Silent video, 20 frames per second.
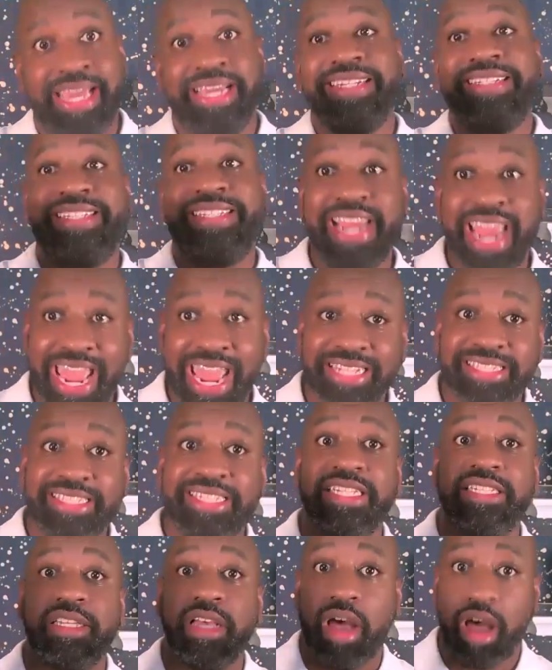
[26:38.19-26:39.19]

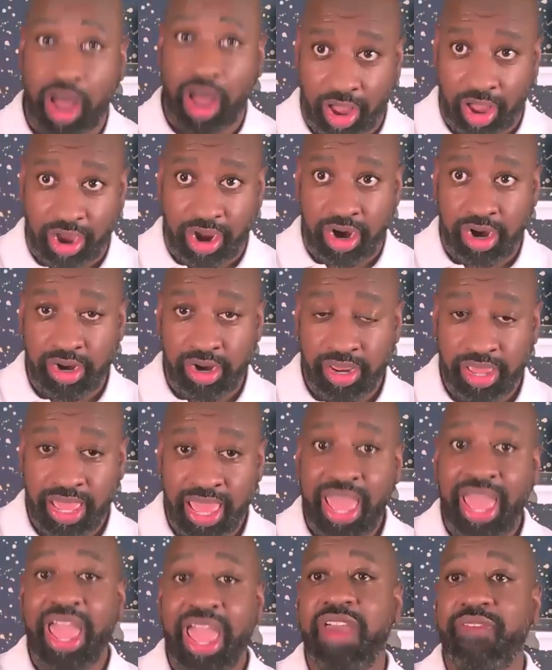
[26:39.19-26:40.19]
Chances are,
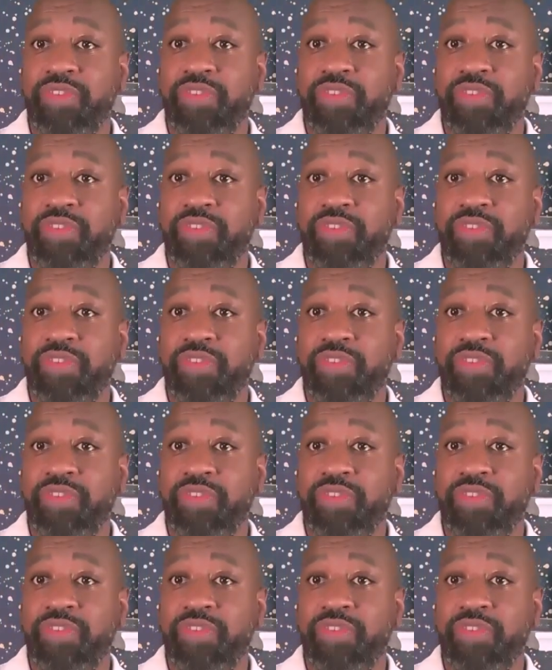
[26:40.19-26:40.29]
if